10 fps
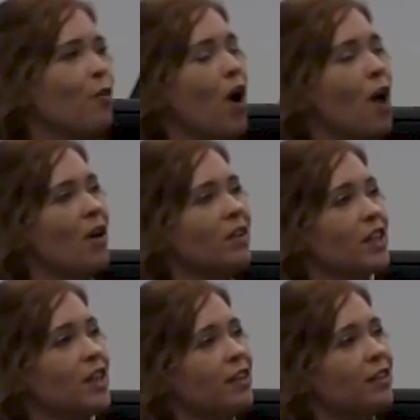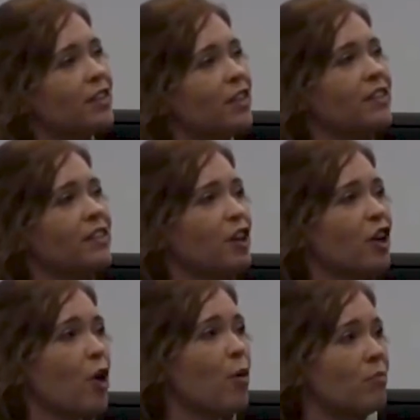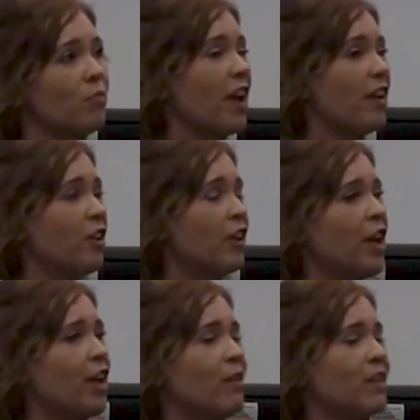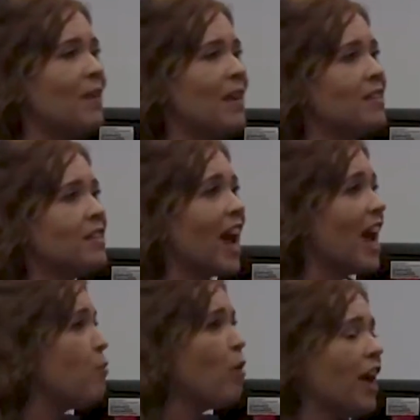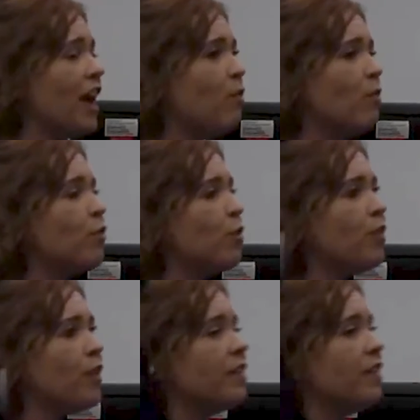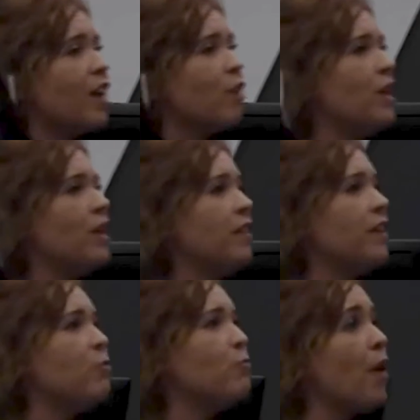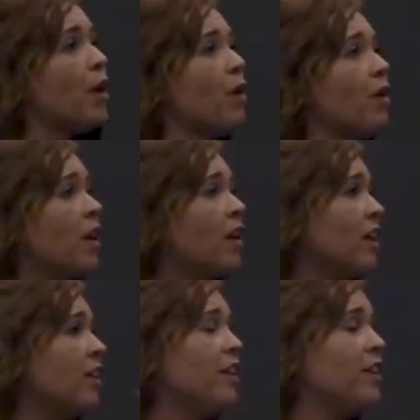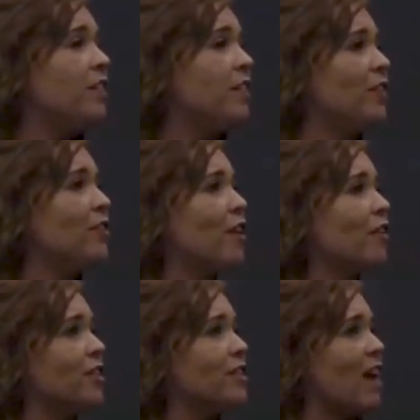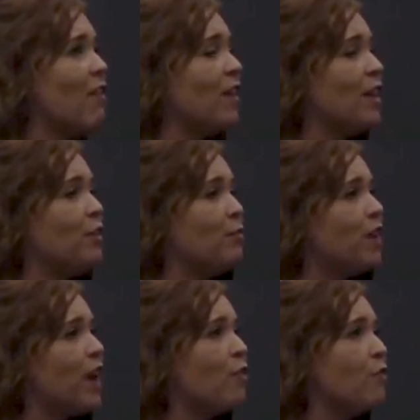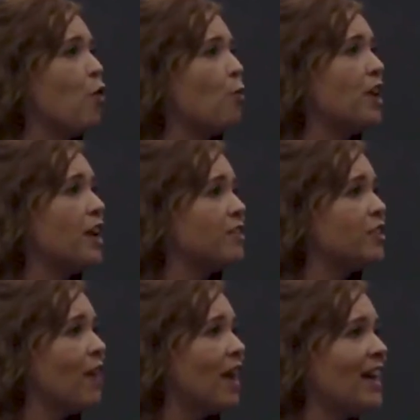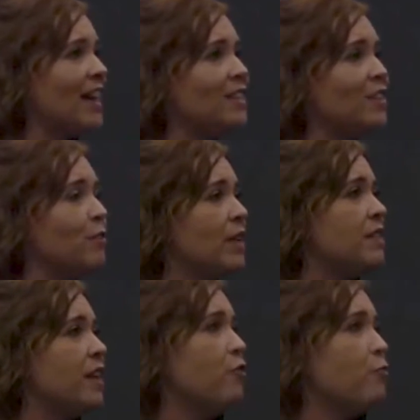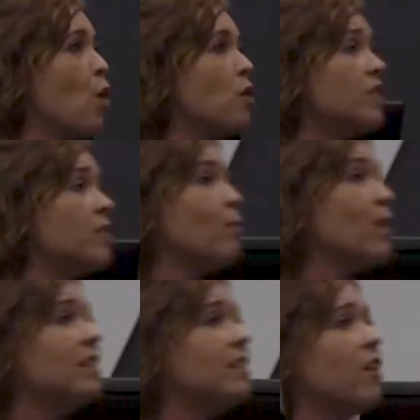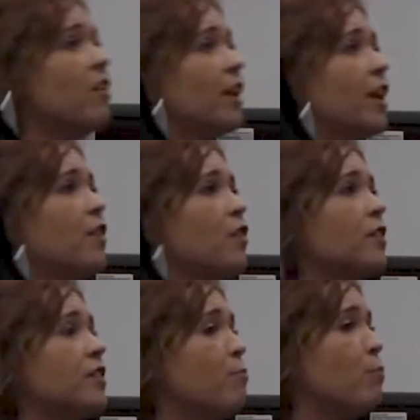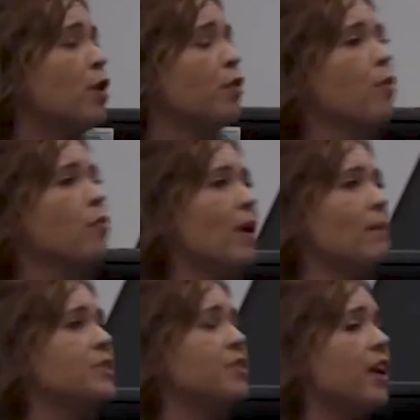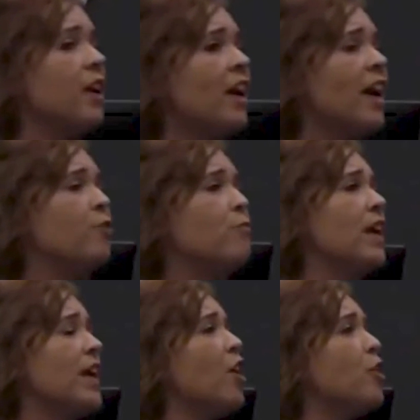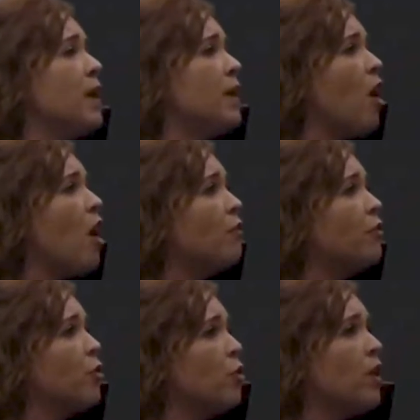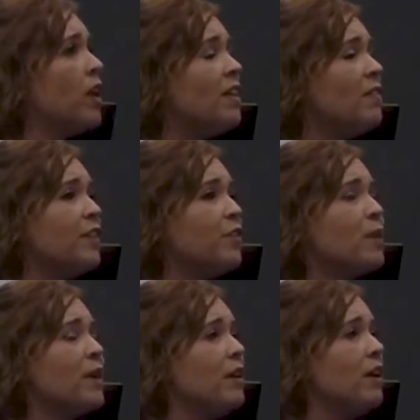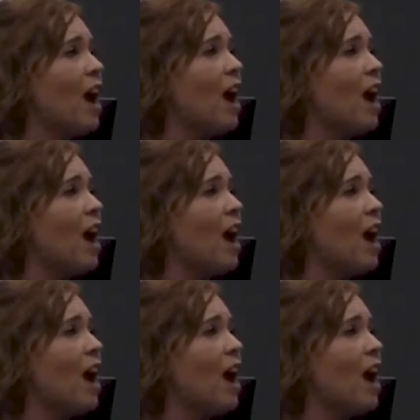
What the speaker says: what I'm asking you to do is to go and look at a USB stick. Anyone from the tech community can buy one. You can use the instructions there, and then you can fill out the form, and it goes directly into the research box, and then we can start looking at those and then putting them on the website. And I'm really hoping that after all, this will be